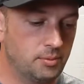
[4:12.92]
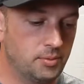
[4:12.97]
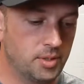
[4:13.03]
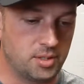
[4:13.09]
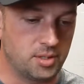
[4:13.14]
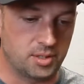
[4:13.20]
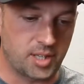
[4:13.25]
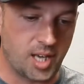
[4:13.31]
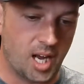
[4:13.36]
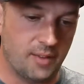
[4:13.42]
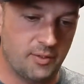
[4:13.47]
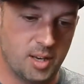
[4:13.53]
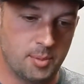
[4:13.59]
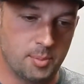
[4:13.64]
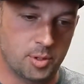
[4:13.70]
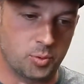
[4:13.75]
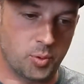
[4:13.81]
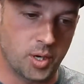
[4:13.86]
This is kind of an
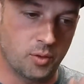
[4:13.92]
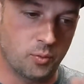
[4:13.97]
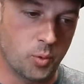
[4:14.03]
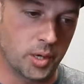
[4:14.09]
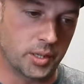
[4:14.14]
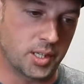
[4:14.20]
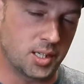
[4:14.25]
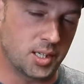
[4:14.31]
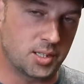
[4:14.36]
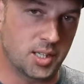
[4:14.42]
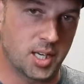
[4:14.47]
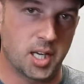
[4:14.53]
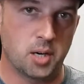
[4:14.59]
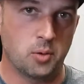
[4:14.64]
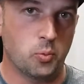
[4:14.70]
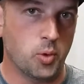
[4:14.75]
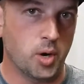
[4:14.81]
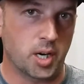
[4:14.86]
in-between of what they
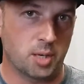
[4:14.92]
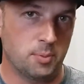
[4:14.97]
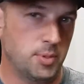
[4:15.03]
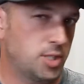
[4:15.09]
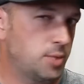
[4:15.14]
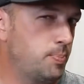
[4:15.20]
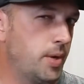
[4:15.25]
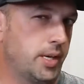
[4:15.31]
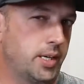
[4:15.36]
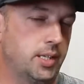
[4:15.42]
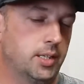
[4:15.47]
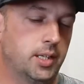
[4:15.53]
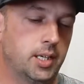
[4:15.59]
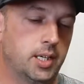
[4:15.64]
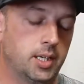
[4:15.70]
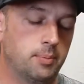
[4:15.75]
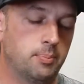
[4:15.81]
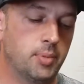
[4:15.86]
said and what could be
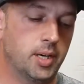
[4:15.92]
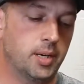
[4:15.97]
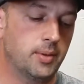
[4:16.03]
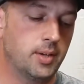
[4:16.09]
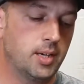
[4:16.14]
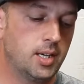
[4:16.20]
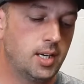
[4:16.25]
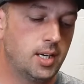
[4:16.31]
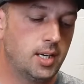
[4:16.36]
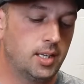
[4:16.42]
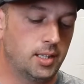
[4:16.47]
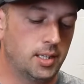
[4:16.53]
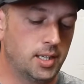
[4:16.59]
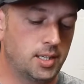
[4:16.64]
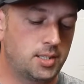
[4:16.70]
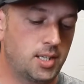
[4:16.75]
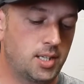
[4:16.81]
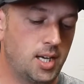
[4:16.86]
speculated, but
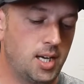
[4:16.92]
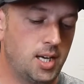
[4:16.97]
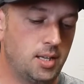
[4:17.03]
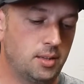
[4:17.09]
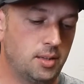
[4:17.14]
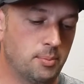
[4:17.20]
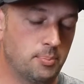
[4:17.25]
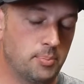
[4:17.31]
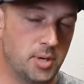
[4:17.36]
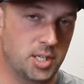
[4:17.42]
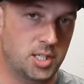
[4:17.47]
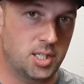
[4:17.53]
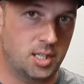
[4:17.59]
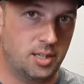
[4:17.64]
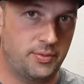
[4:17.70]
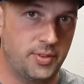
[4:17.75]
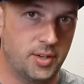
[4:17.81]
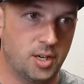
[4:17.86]
let's say the budget
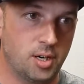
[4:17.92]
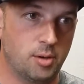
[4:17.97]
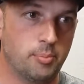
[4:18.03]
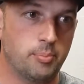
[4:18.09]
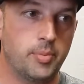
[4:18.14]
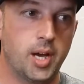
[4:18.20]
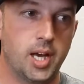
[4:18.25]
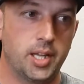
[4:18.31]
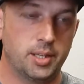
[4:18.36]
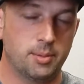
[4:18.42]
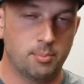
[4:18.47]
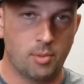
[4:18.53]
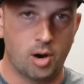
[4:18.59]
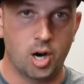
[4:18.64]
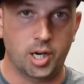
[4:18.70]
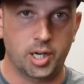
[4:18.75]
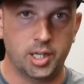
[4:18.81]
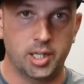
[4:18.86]
of the film and the
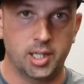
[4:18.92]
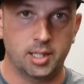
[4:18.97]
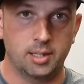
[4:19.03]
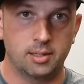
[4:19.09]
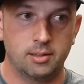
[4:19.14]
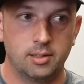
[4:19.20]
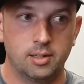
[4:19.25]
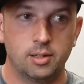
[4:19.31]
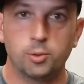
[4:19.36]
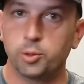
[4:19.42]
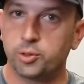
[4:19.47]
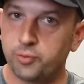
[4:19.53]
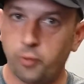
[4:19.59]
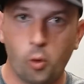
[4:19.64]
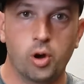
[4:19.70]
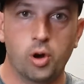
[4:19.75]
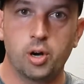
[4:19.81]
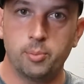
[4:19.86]
marketing was
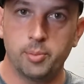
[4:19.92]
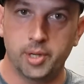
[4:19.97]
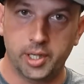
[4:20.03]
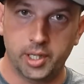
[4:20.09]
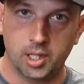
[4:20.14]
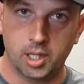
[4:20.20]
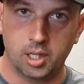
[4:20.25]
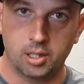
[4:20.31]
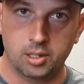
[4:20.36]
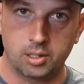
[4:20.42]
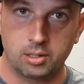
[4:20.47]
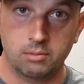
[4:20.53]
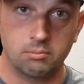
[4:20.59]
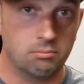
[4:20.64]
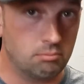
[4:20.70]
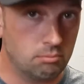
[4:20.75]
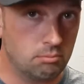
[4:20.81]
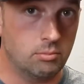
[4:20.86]
$400 million.
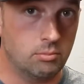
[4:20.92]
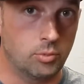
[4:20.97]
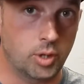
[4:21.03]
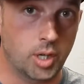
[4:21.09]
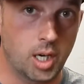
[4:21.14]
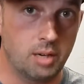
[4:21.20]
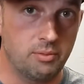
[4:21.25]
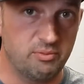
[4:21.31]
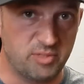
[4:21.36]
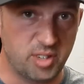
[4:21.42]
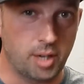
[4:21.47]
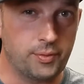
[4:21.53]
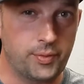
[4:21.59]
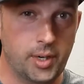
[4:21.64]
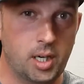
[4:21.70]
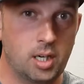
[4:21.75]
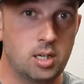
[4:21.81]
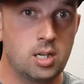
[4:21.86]
Okay,
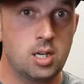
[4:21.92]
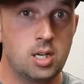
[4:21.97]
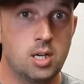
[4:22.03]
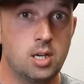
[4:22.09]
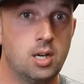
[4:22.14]
sound fair?